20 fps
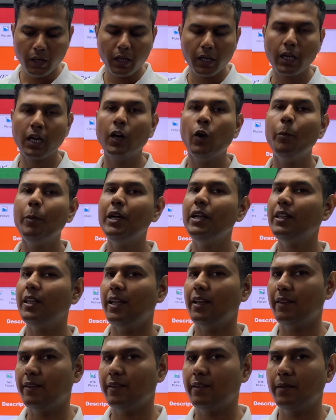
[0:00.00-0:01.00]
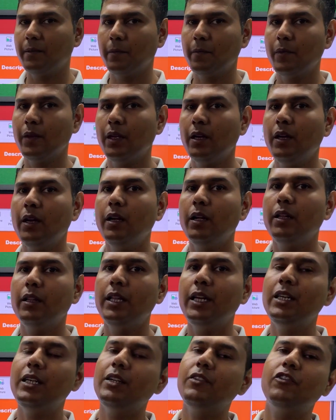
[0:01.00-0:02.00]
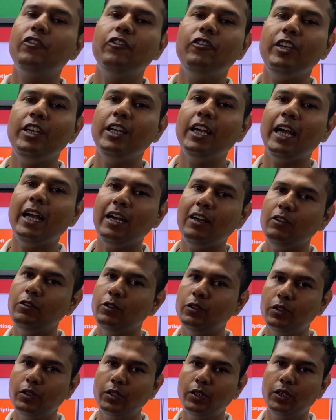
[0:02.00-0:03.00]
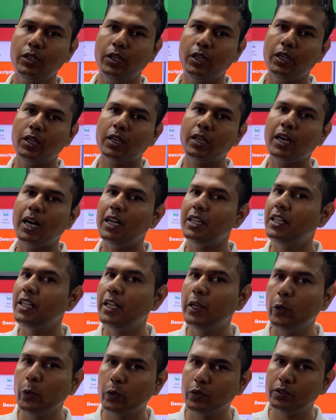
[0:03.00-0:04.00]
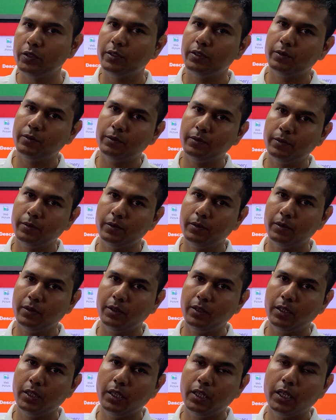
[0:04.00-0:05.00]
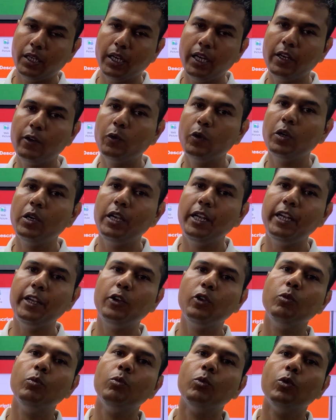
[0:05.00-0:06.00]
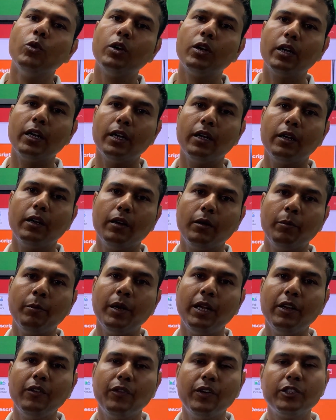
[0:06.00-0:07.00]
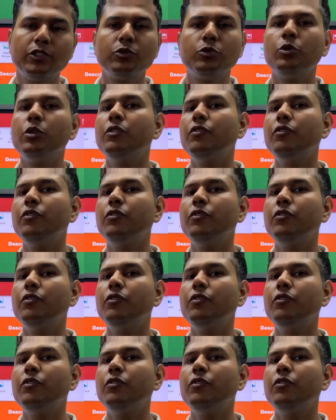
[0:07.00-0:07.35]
government thinks that if we have khadi clothes, it would lead to more benefits to the